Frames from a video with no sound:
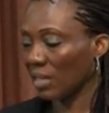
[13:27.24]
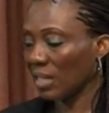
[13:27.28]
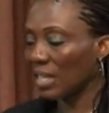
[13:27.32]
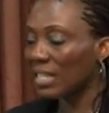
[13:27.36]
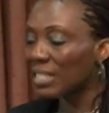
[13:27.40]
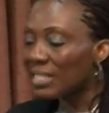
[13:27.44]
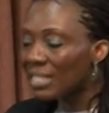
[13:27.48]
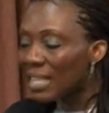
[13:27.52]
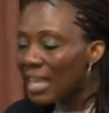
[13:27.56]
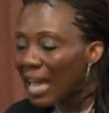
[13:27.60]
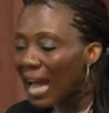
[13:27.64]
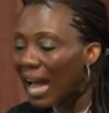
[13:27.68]

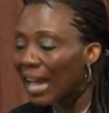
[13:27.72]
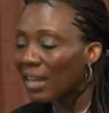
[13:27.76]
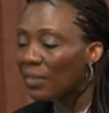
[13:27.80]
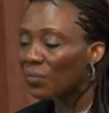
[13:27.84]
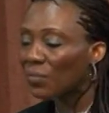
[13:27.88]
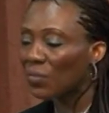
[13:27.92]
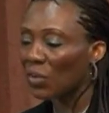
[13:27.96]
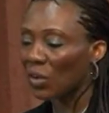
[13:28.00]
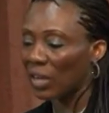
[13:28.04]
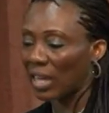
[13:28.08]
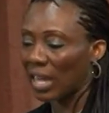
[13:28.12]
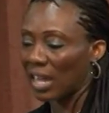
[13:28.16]
He's the
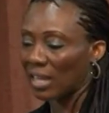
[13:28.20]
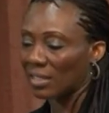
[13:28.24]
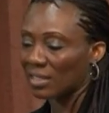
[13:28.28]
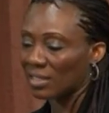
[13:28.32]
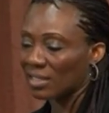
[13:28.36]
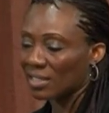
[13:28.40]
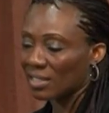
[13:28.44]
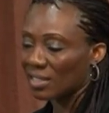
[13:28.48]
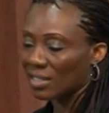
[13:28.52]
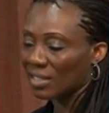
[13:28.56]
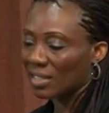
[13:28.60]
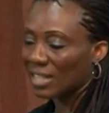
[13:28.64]

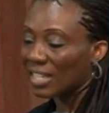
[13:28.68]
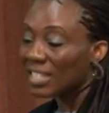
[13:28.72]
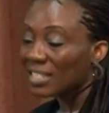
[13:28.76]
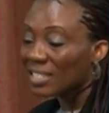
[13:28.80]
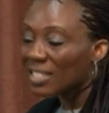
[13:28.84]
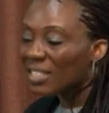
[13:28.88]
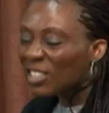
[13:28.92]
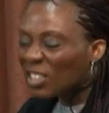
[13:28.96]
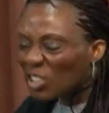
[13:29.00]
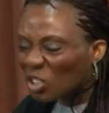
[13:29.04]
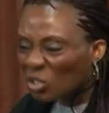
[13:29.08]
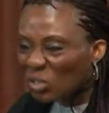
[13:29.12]
advocate. He's
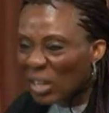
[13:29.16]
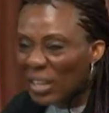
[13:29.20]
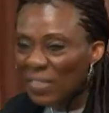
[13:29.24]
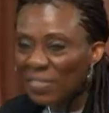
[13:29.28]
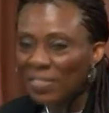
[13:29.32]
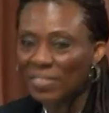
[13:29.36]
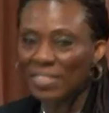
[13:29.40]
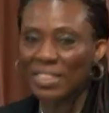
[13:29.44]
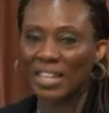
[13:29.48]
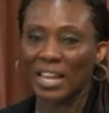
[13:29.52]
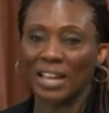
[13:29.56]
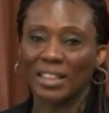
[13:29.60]
the
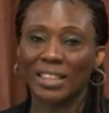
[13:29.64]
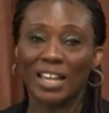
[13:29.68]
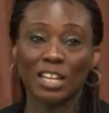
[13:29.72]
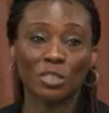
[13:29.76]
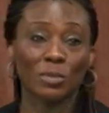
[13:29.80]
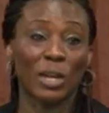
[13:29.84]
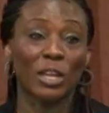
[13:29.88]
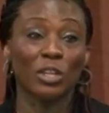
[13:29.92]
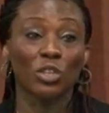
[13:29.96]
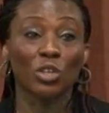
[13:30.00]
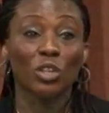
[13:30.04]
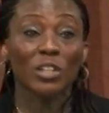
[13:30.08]
strengthener. That's
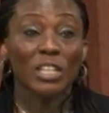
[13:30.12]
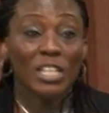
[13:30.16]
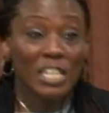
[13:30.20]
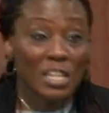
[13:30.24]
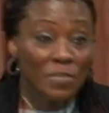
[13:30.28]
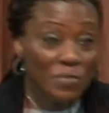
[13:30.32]
why you don't